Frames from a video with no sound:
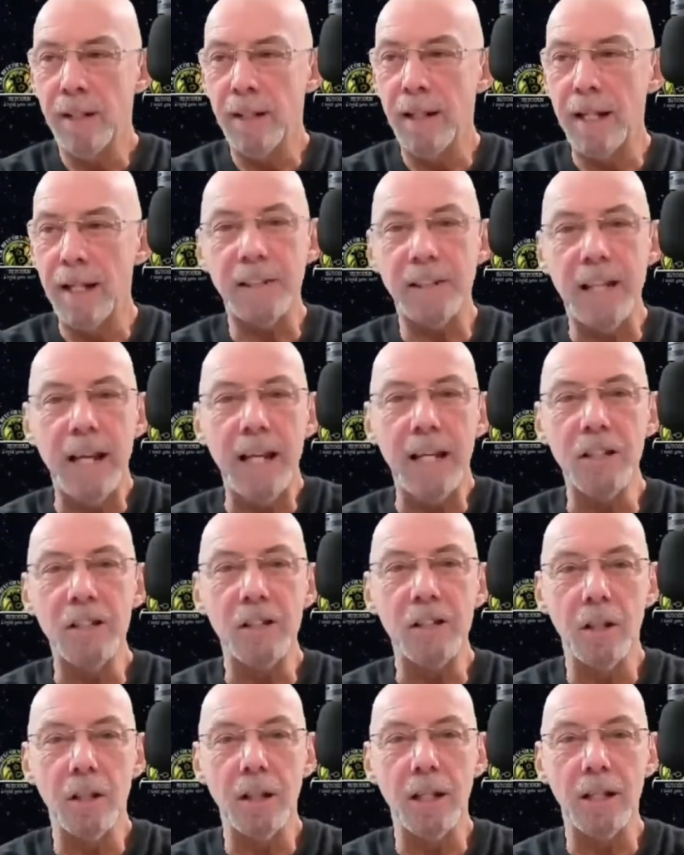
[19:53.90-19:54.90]
let's get
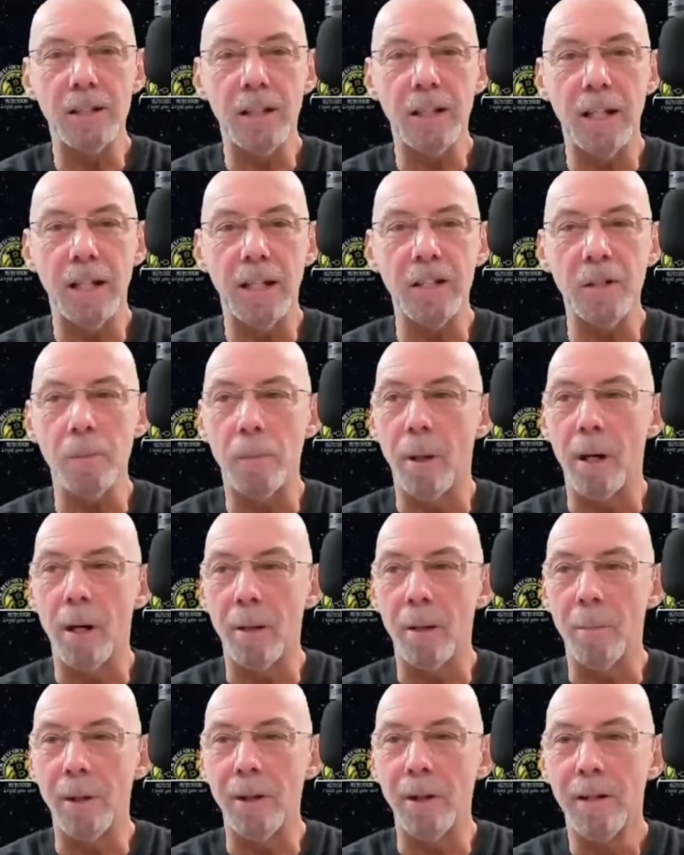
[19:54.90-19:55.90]
into let's get into
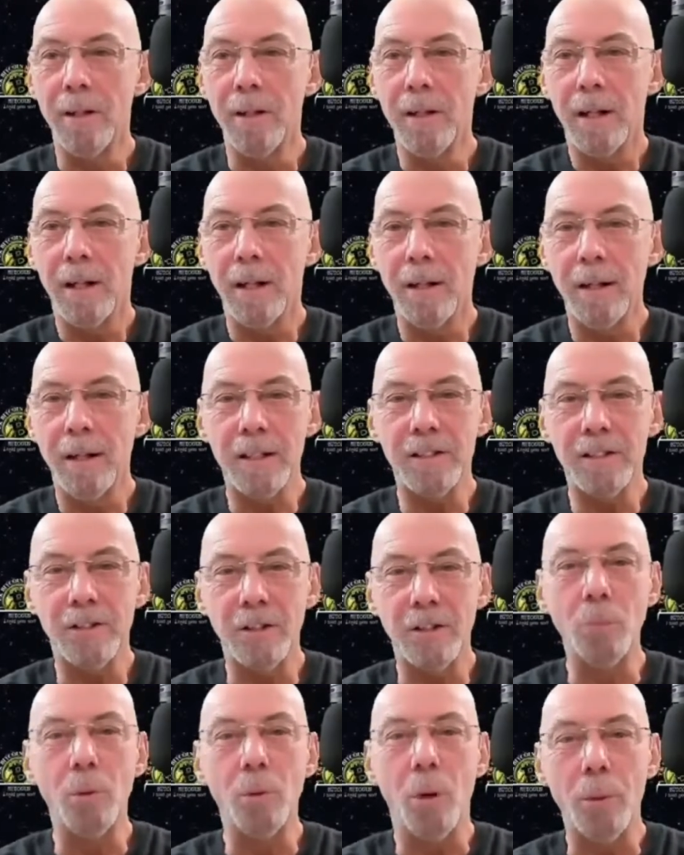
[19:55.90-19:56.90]
Parliament and let's
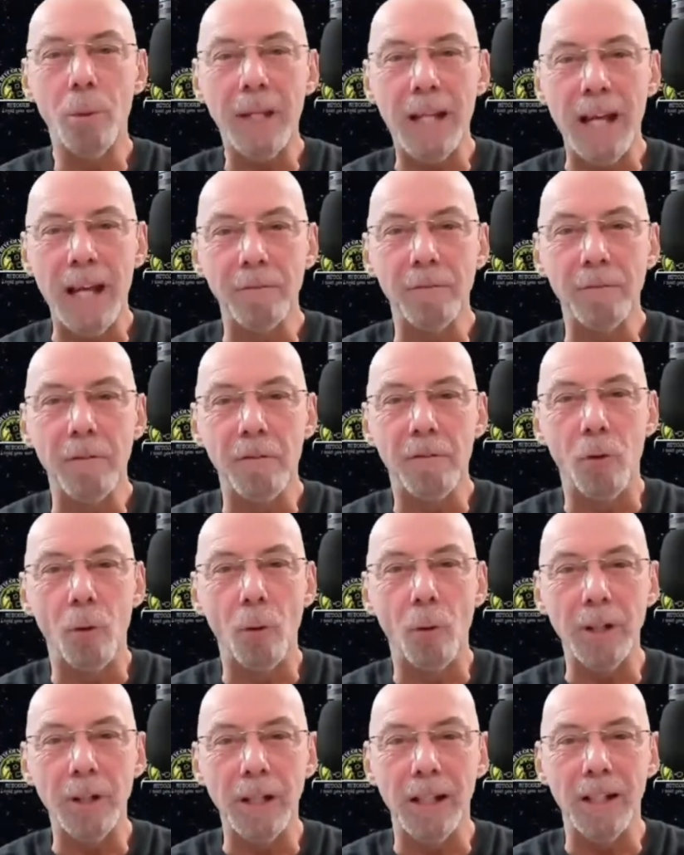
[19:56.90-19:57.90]
do what we can for
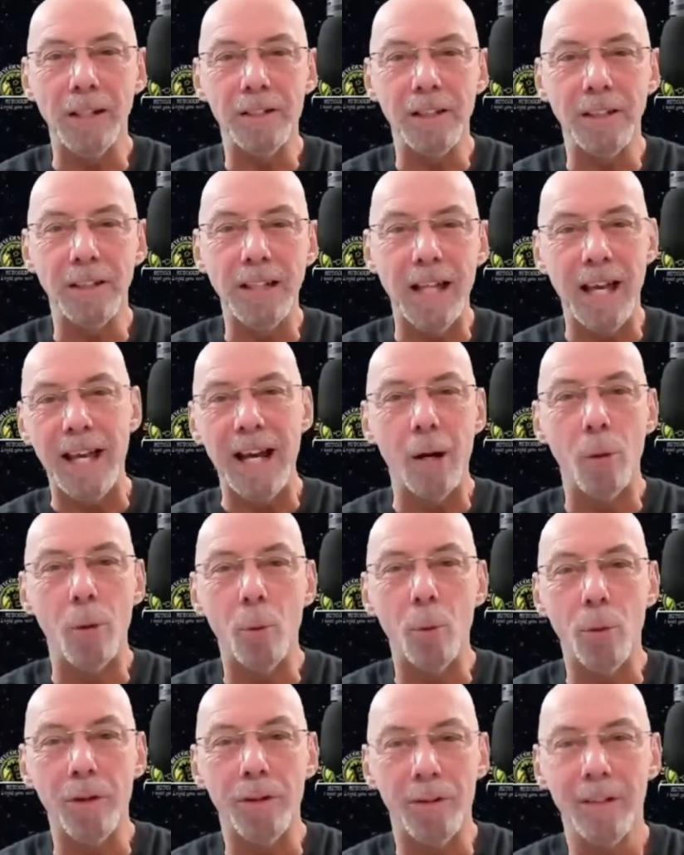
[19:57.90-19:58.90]
four years and get out
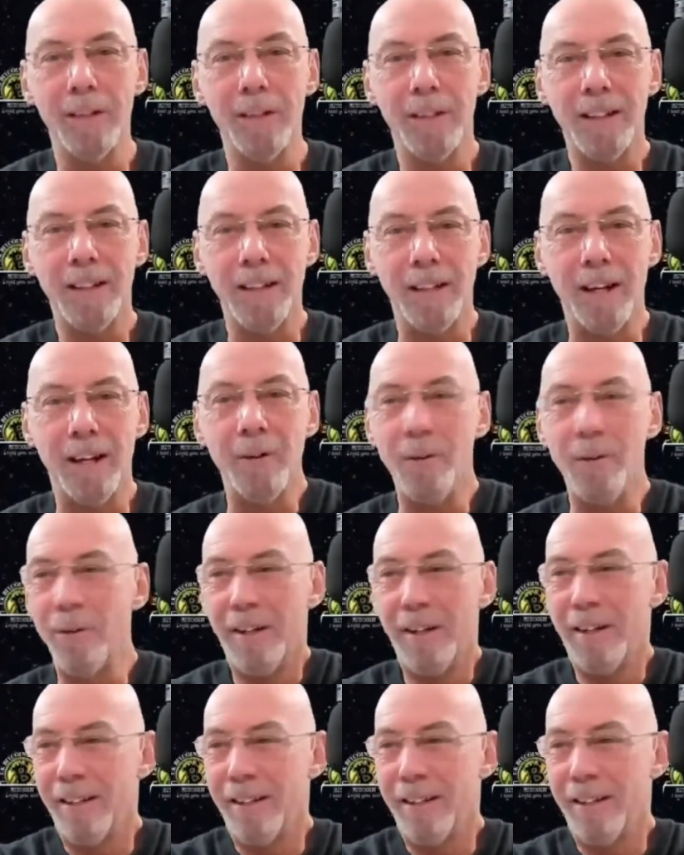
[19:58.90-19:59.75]
with you know